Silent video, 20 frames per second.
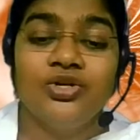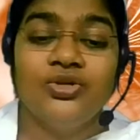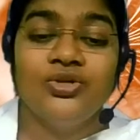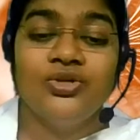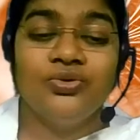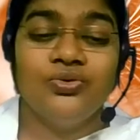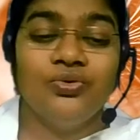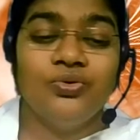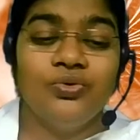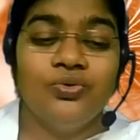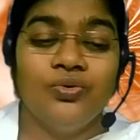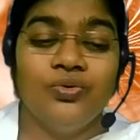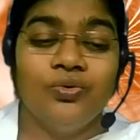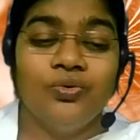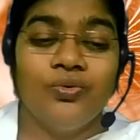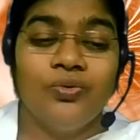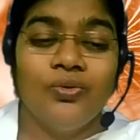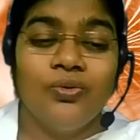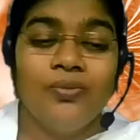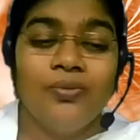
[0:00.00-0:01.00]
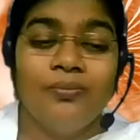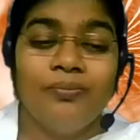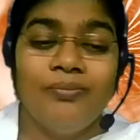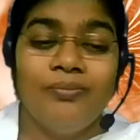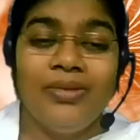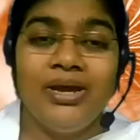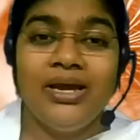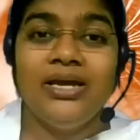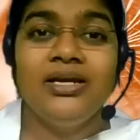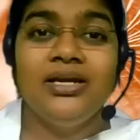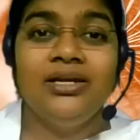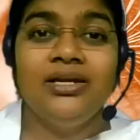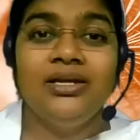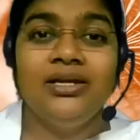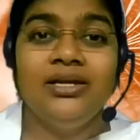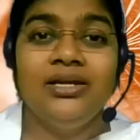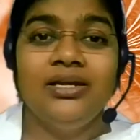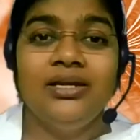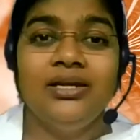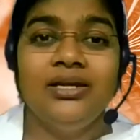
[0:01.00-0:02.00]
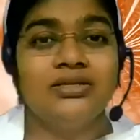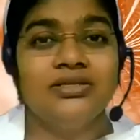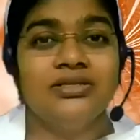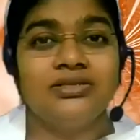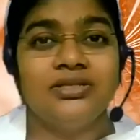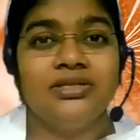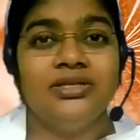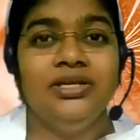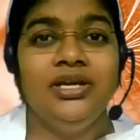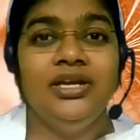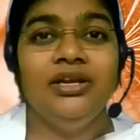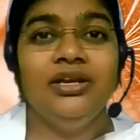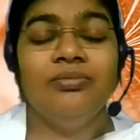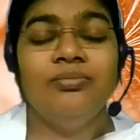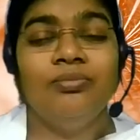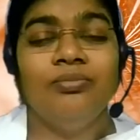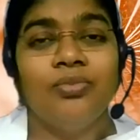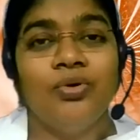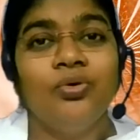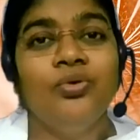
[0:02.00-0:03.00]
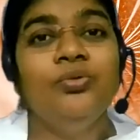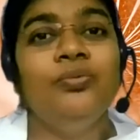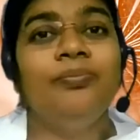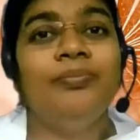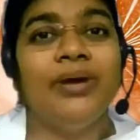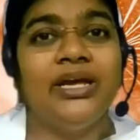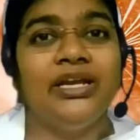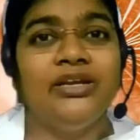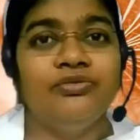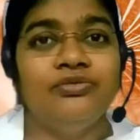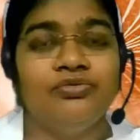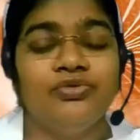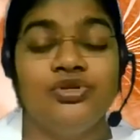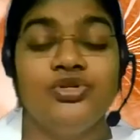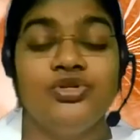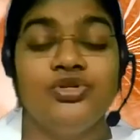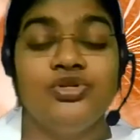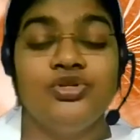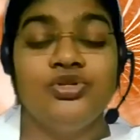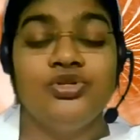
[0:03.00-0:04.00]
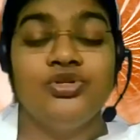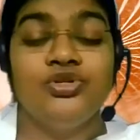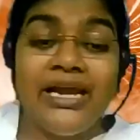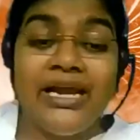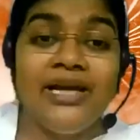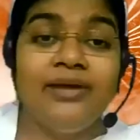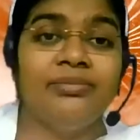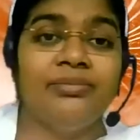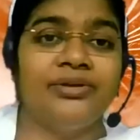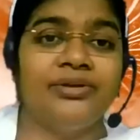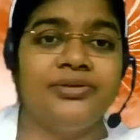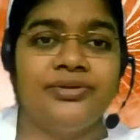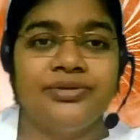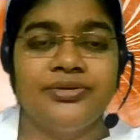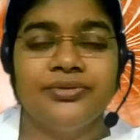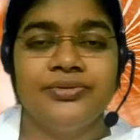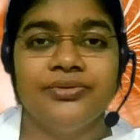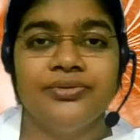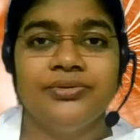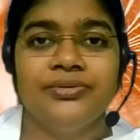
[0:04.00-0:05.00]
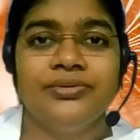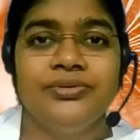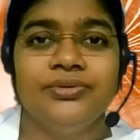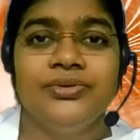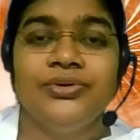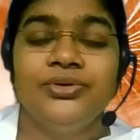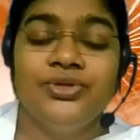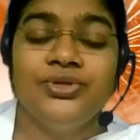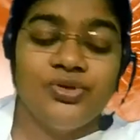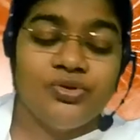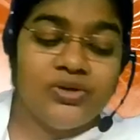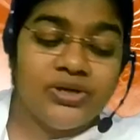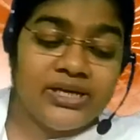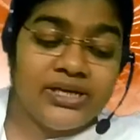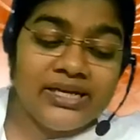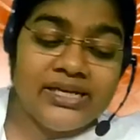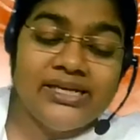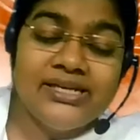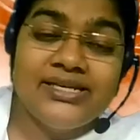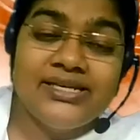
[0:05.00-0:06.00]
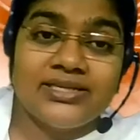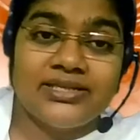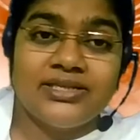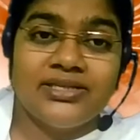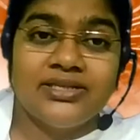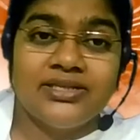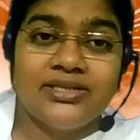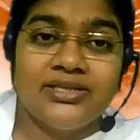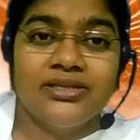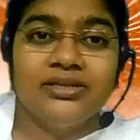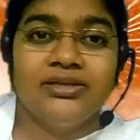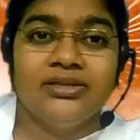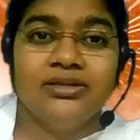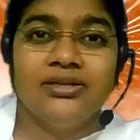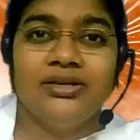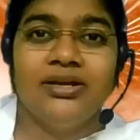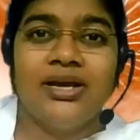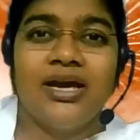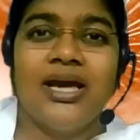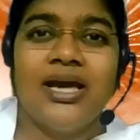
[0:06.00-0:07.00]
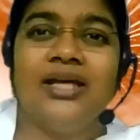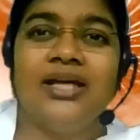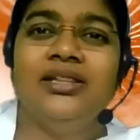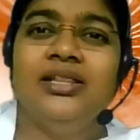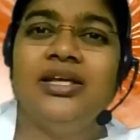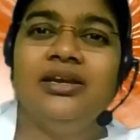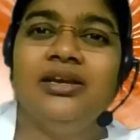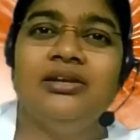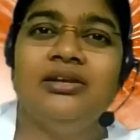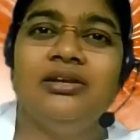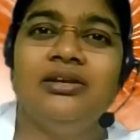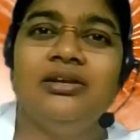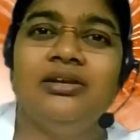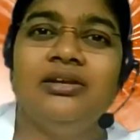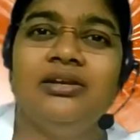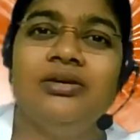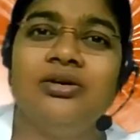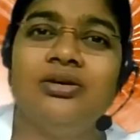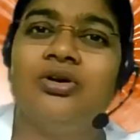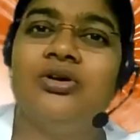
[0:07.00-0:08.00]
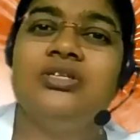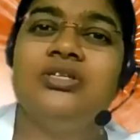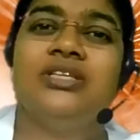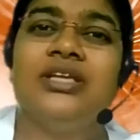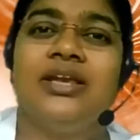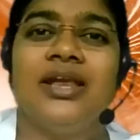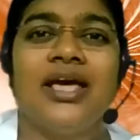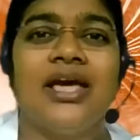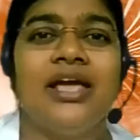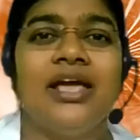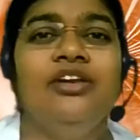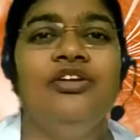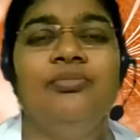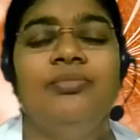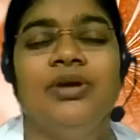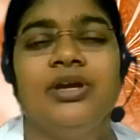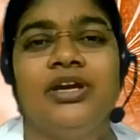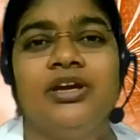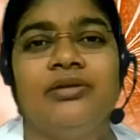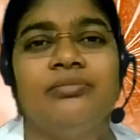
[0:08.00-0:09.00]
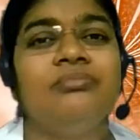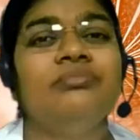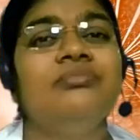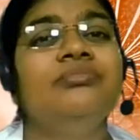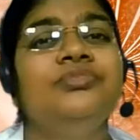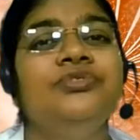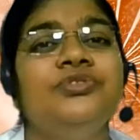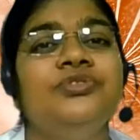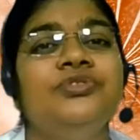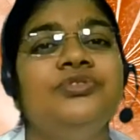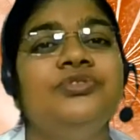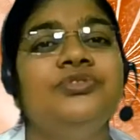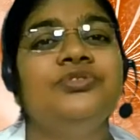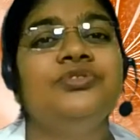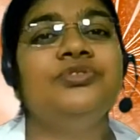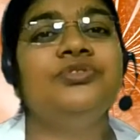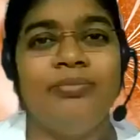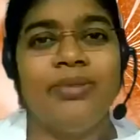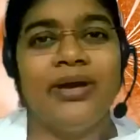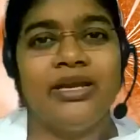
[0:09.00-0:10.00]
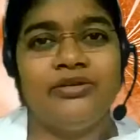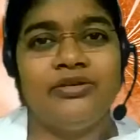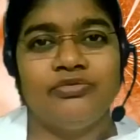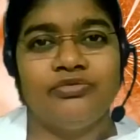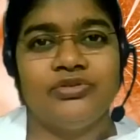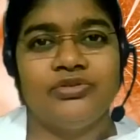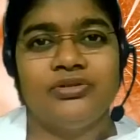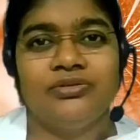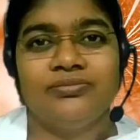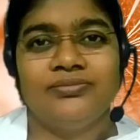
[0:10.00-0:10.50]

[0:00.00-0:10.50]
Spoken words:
to make the scene more painful, to blame it, to guilt it, and then a scenario becomes more painful.